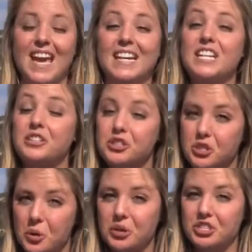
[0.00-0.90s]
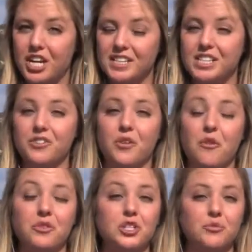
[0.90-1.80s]
And here's your chance to
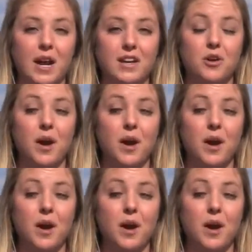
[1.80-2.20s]
vote for Durango